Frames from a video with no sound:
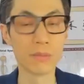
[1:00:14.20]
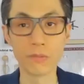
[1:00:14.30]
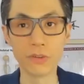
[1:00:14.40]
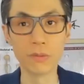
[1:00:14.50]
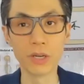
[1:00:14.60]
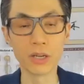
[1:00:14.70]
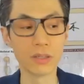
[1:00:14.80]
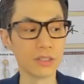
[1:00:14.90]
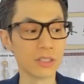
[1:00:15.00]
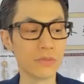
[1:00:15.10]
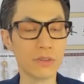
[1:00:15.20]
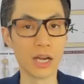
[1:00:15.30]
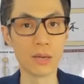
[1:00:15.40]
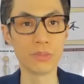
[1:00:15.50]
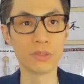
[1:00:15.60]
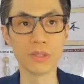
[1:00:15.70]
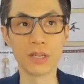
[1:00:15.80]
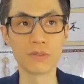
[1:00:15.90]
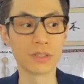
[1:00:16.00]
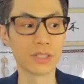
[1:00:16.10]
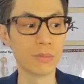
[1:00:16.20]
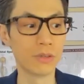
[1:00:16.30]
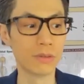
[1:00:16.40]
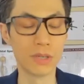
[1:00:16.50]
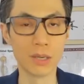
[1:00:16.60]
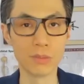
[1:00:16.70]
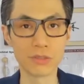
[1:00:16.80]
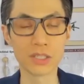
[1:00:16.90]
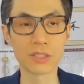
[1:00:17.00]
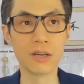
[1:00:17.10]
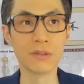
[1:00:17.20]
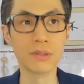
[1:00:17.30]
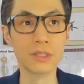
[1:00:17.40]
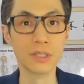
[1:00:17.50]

feel better. They just feel happier. Like, for example, when I'm stressed out